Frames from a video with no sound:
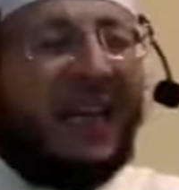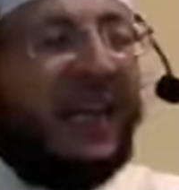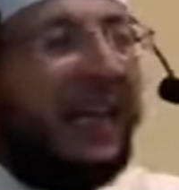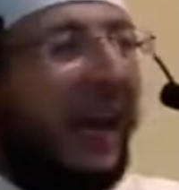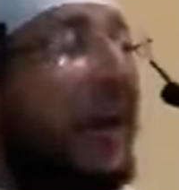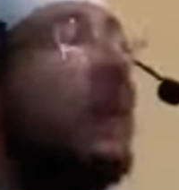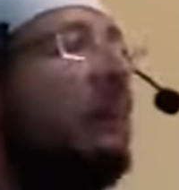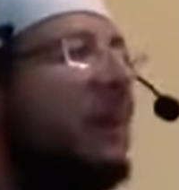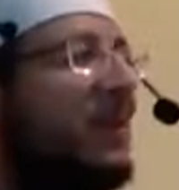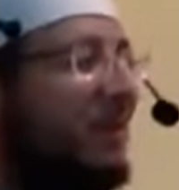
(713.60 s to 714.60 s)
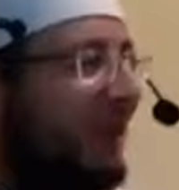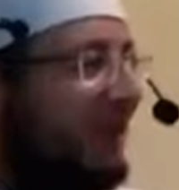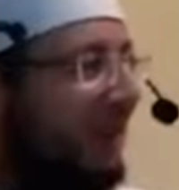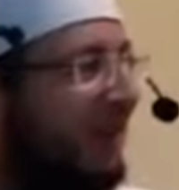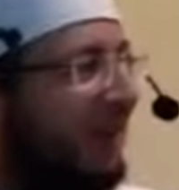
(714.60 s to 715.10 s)
in any masjid.
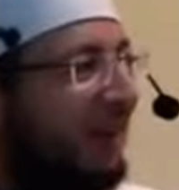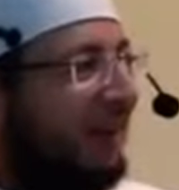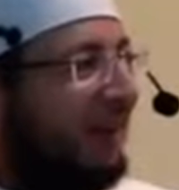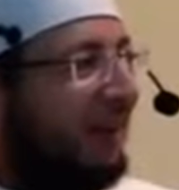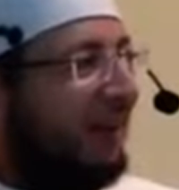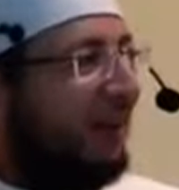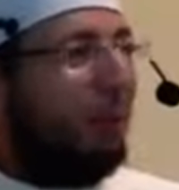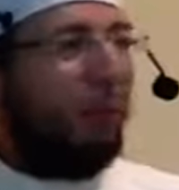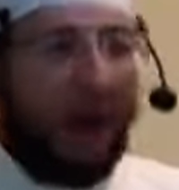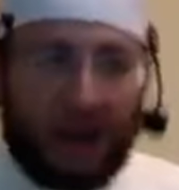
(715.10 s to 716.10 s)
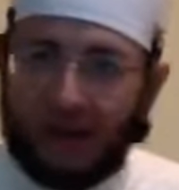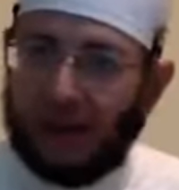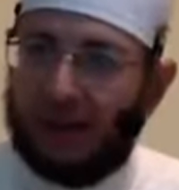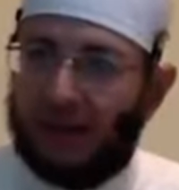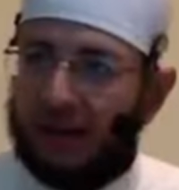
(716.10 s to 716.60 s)
Why?
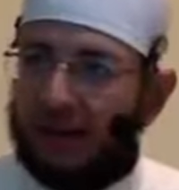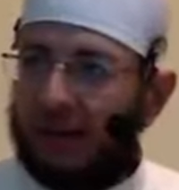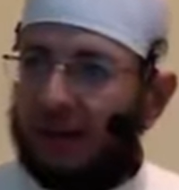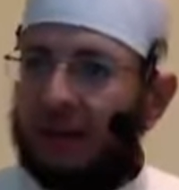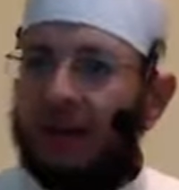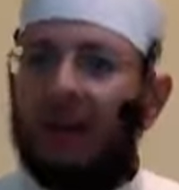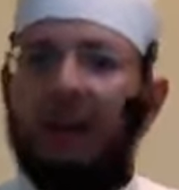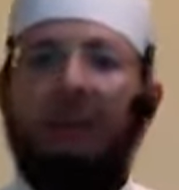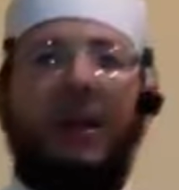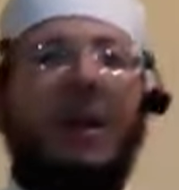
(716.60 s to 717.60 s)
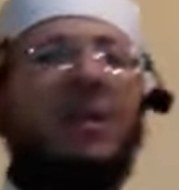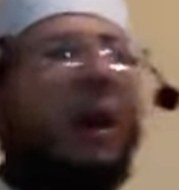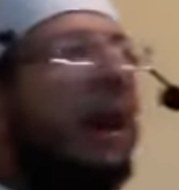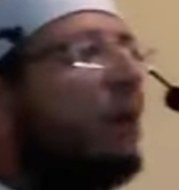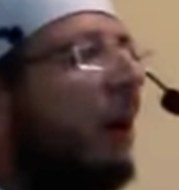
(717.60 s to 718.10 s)
Because you
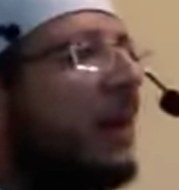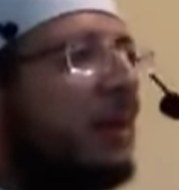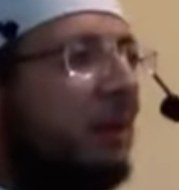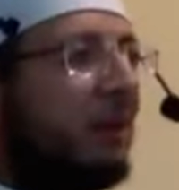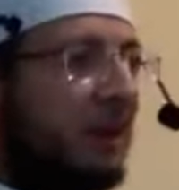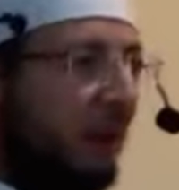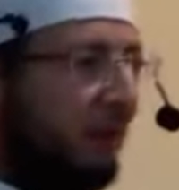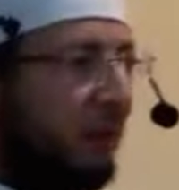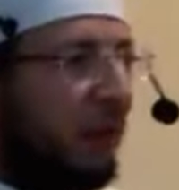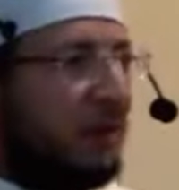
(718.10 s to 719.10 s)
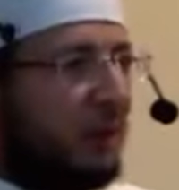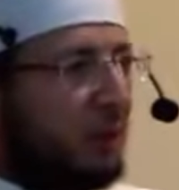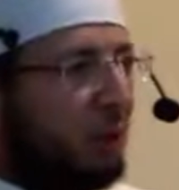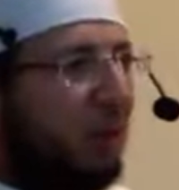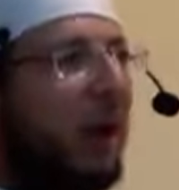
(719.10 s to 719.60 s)
have to ask yourself, is it
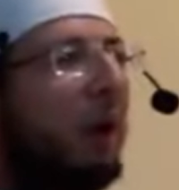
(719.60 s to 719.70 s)
sunnah